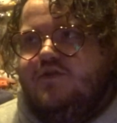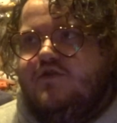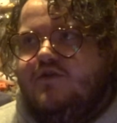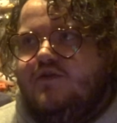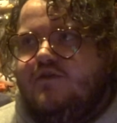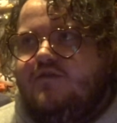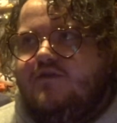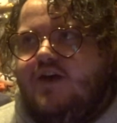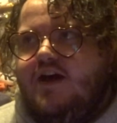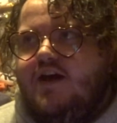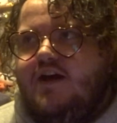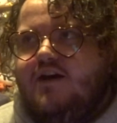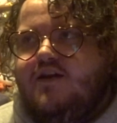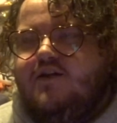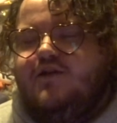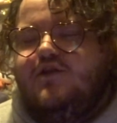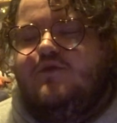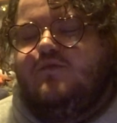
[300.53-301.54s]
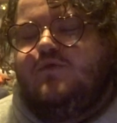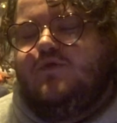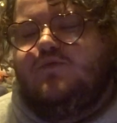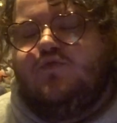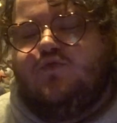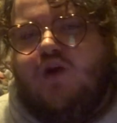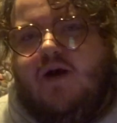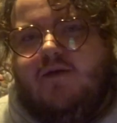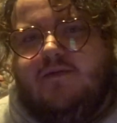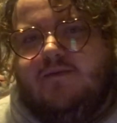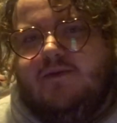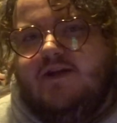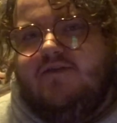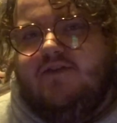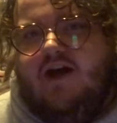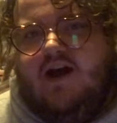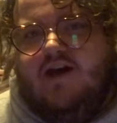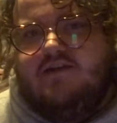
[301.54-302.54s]
you're her fan, you probably
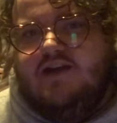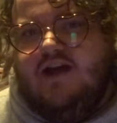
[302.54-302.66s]
have had